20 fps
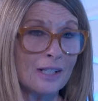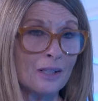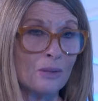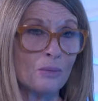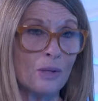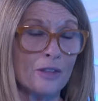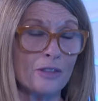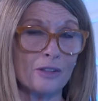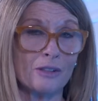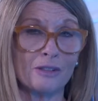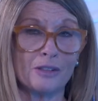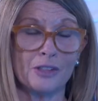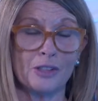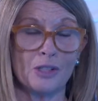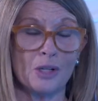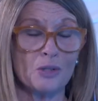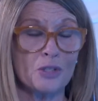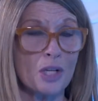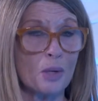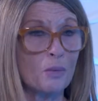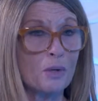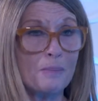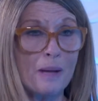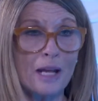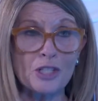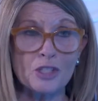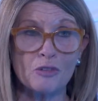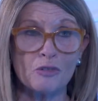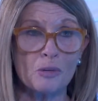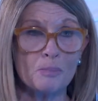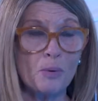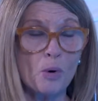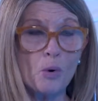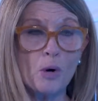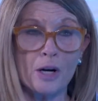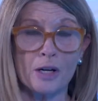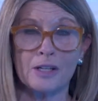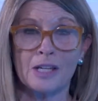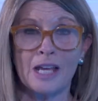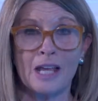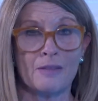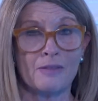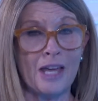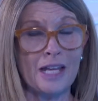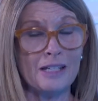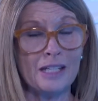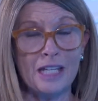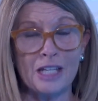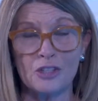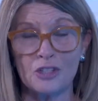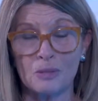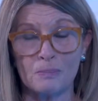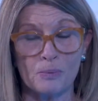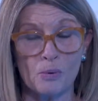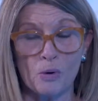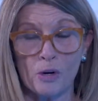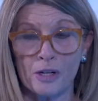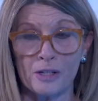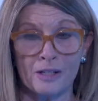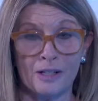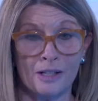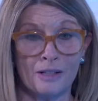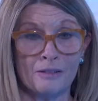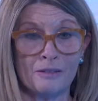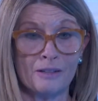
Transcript: Whether you know someone makes a report, they need support,